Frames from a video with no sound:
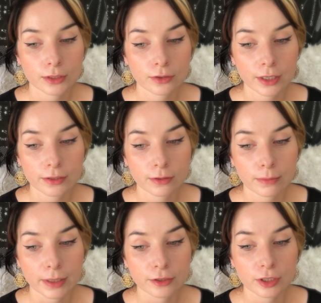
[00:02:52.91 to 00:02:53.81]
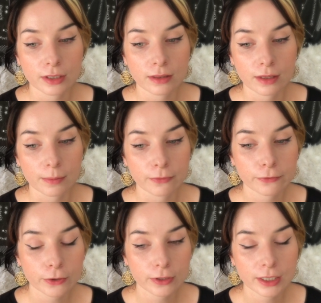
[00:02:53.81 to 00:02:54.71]
Try to imagine them
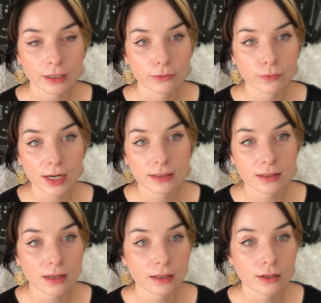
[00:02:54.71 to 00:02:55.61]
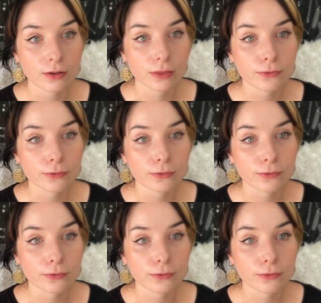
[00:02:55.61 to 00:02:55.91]
falling and resting on the